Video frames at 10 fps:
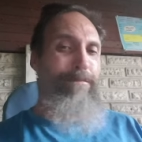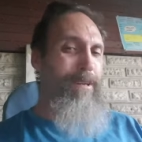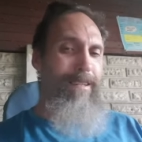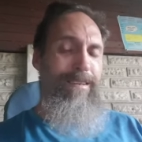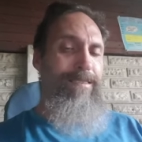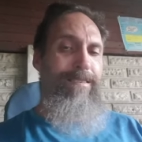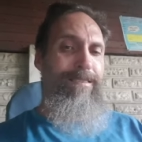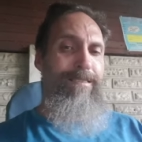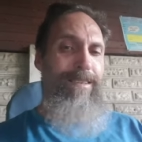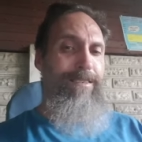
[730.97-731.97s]
But
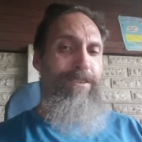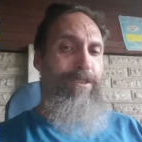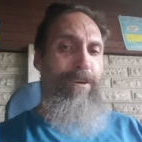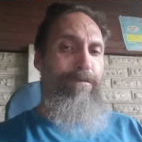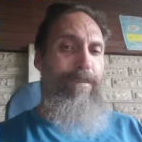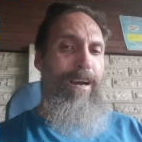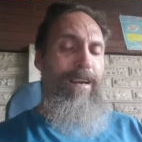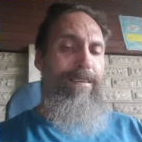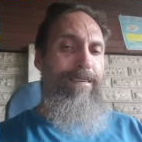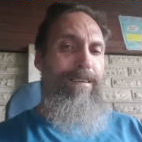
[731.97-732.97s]
this, this is not fine.